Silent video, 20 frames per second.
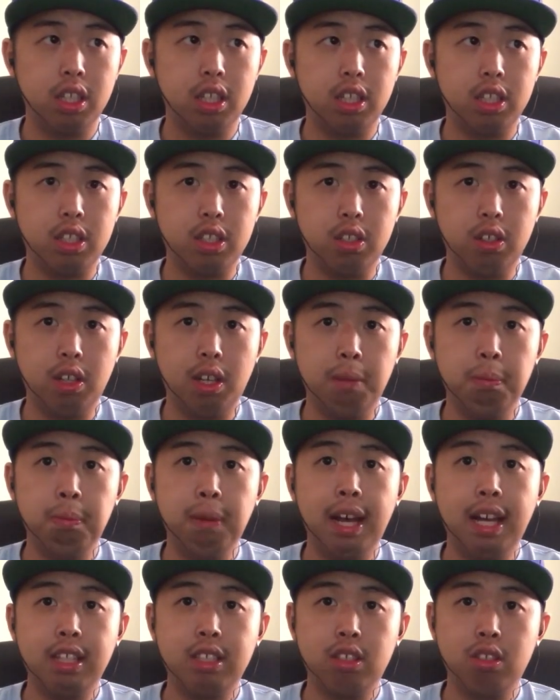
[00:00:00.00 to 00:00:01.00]
So I'm
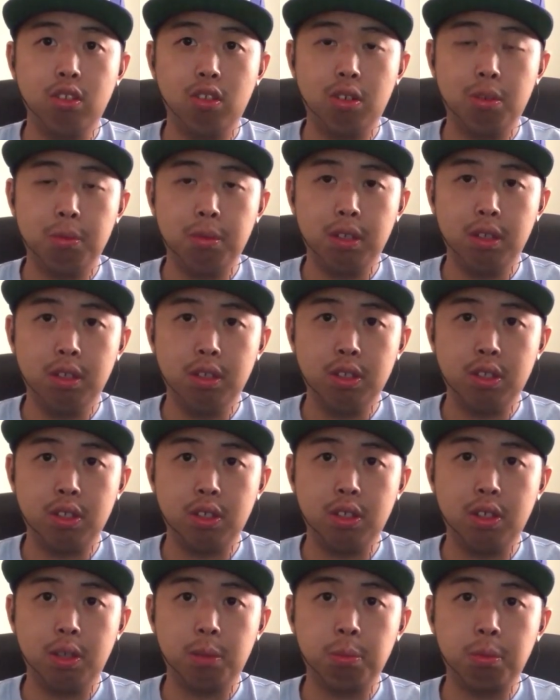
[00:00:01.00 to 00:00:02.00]
back to normal.
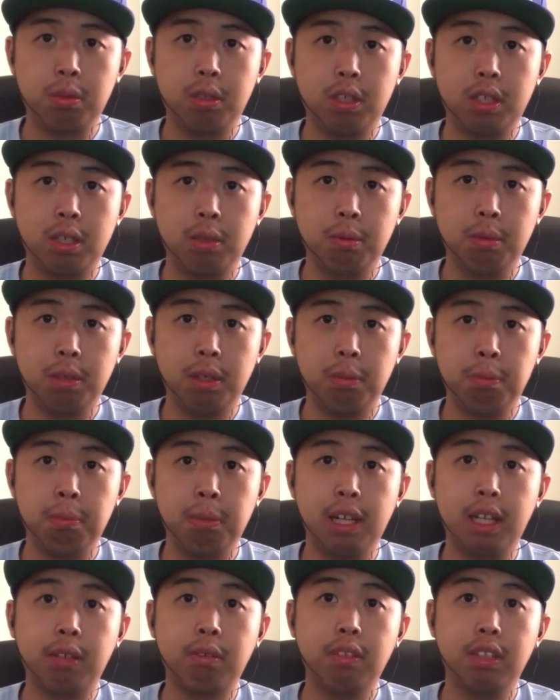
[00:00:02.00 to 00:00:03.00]
So I'm
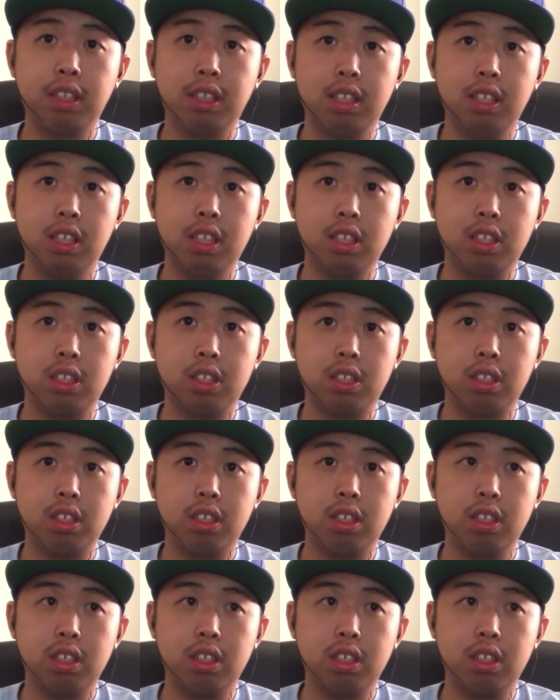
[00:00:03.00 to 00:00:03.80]
back with this.